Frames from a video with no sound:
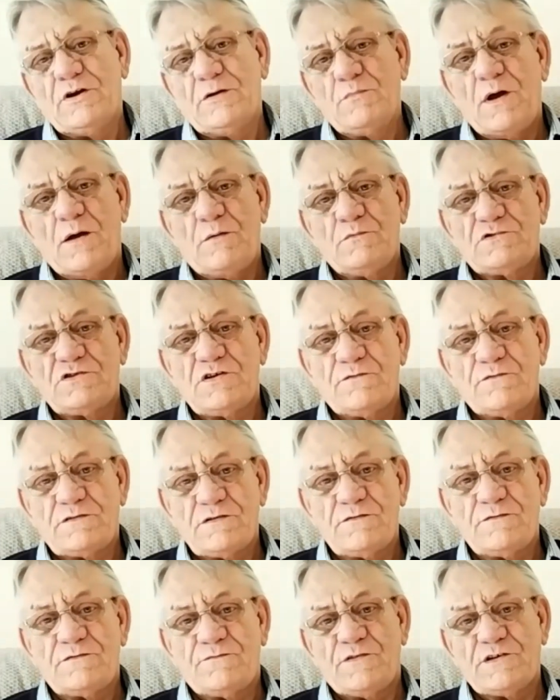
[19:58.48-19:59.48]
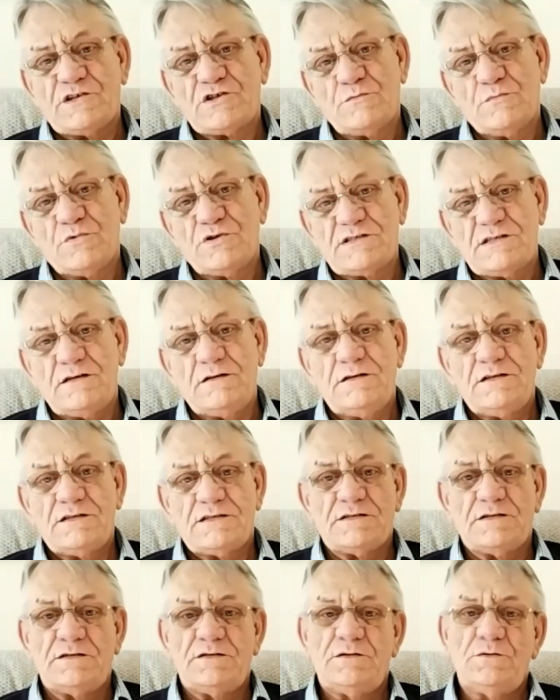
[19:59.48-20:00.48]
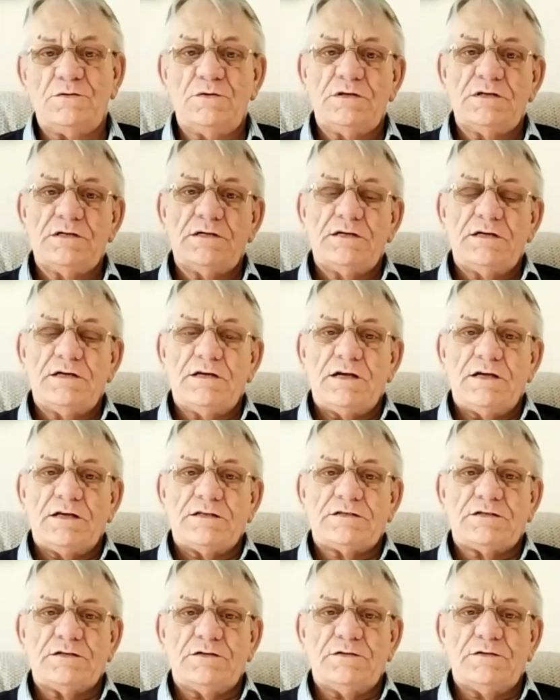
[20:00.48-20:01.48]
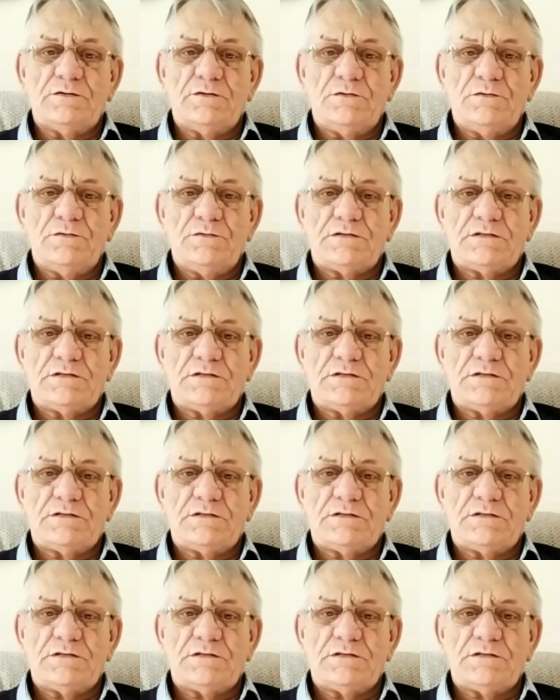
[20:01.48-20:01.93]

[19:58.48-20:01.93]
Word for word: and um, to, to, for someone to to to